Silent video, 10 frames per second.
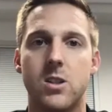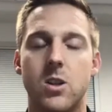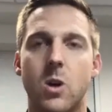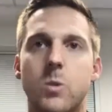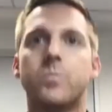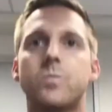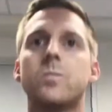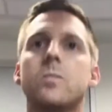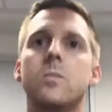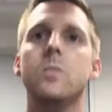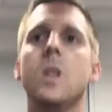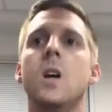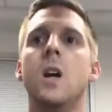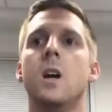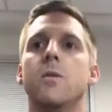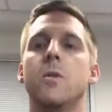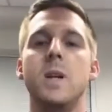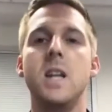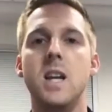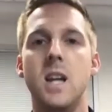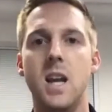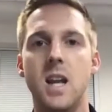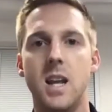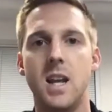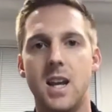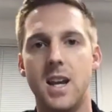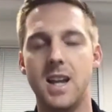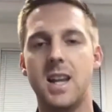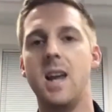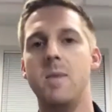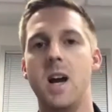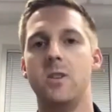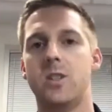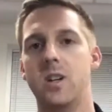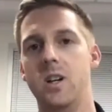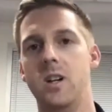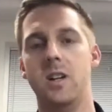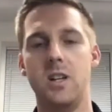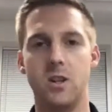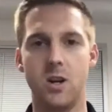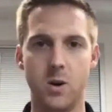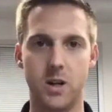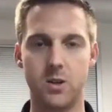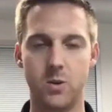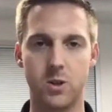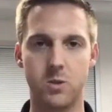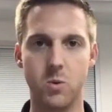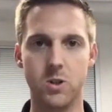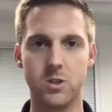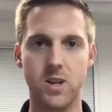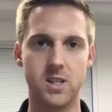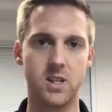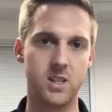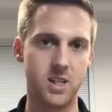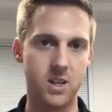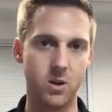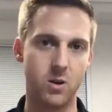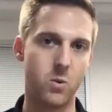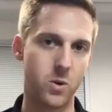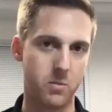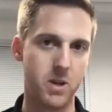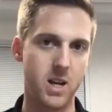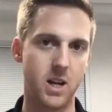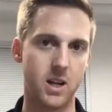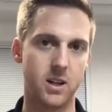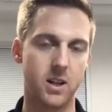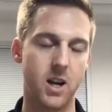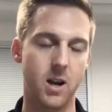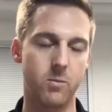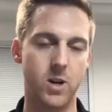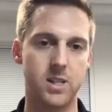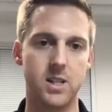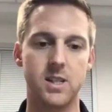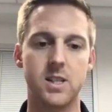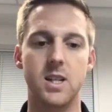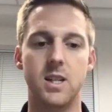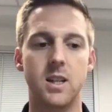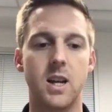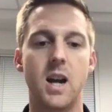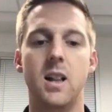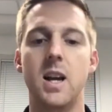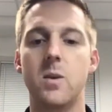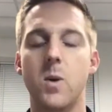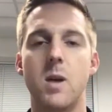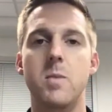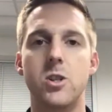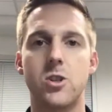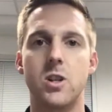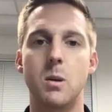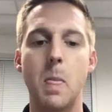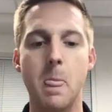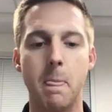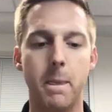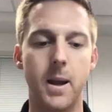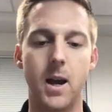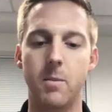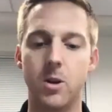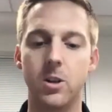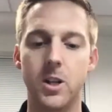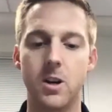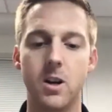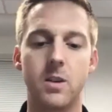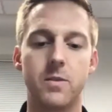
So for me, it it came down to either going to a sports residency or an orthopedic um, residency, and kind of like what I mentioned um, earlier.